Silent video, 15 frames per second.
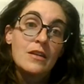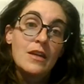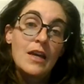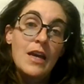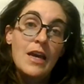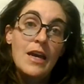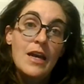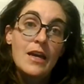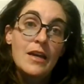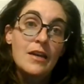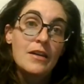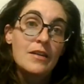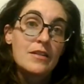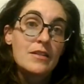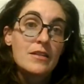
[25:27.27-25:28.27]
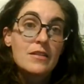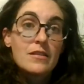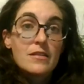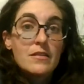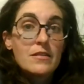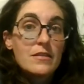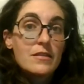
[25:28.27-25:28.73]
and,
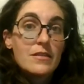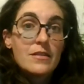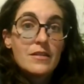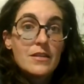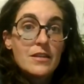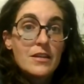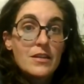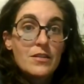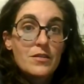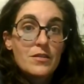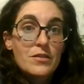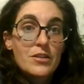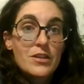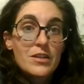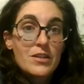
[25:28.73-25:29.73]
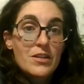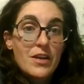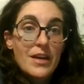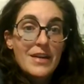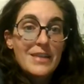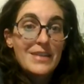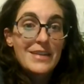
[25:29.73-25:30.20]
just
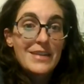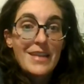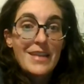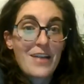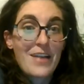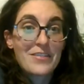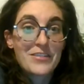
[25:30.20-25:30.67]
trying to laugh,